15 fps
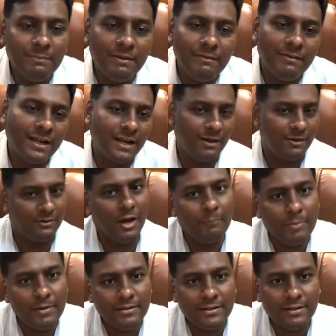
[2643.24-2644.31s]
me were
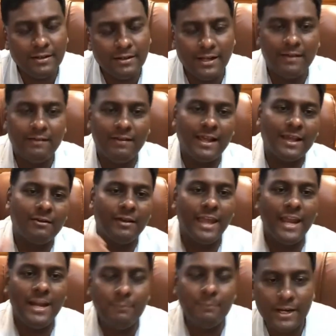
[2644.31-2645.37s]
toppers, like
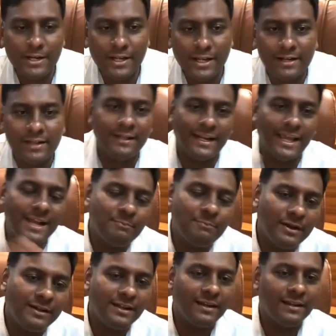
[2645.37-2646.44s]
8-pointer,
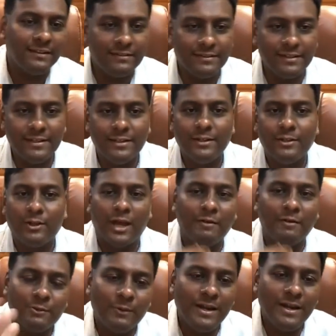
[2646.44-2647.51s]
9-pointer. This thing. I
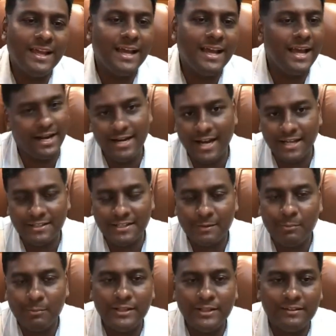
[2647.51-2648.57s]
was the only guy. I didn't ask
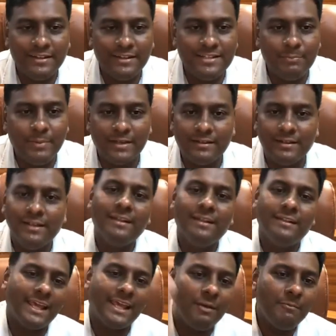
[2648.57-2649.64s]
about the CGPS.
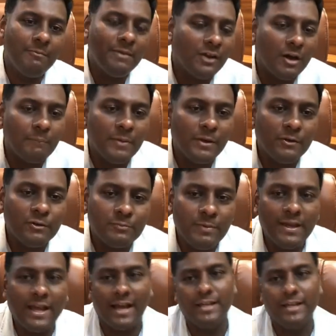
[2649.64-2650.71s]
They gave me a topic to
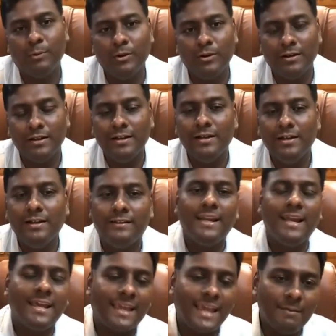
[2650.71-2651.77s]
speak. I spoke. Then
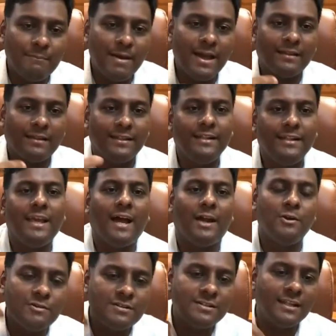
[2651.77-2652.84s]
I came back. Then they
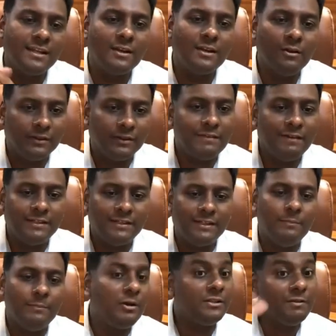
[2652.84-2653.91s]
announced that they were,
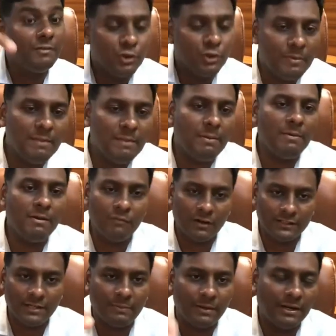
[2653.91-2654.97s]
because there were so many people for
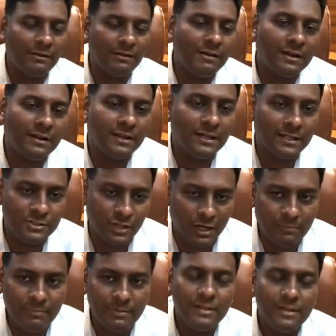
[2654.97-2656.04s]
that particular job.